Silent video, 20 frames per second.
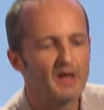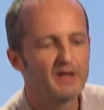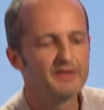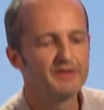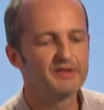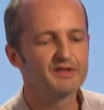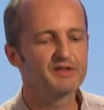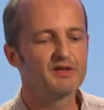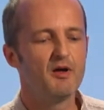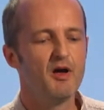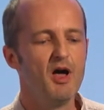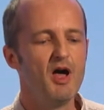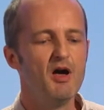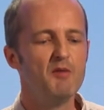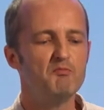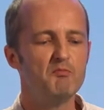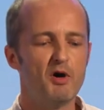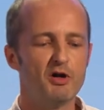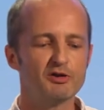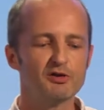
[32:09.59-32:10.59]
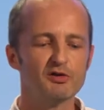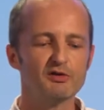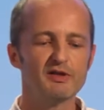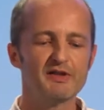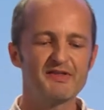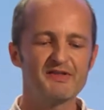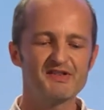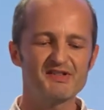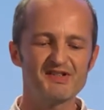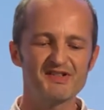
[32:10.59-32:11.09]
that
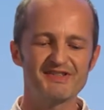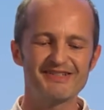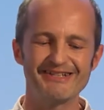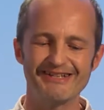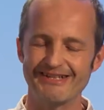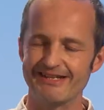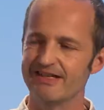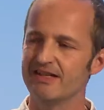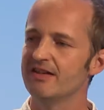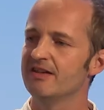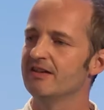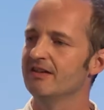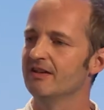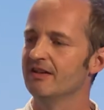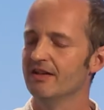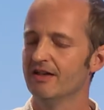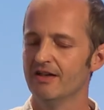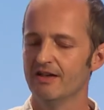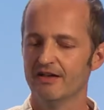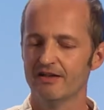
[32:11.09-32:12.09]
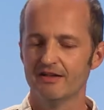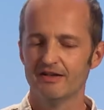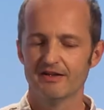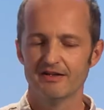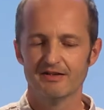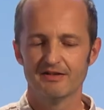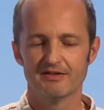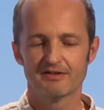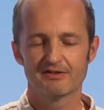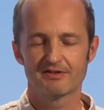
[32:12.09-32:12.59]
monolithicity,
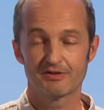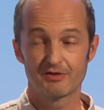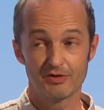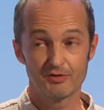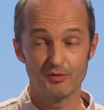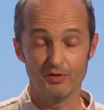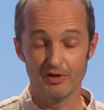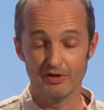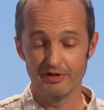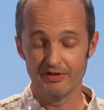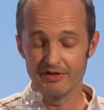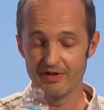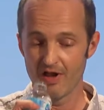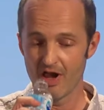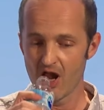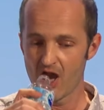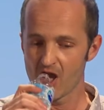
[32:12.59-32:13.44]
a good word,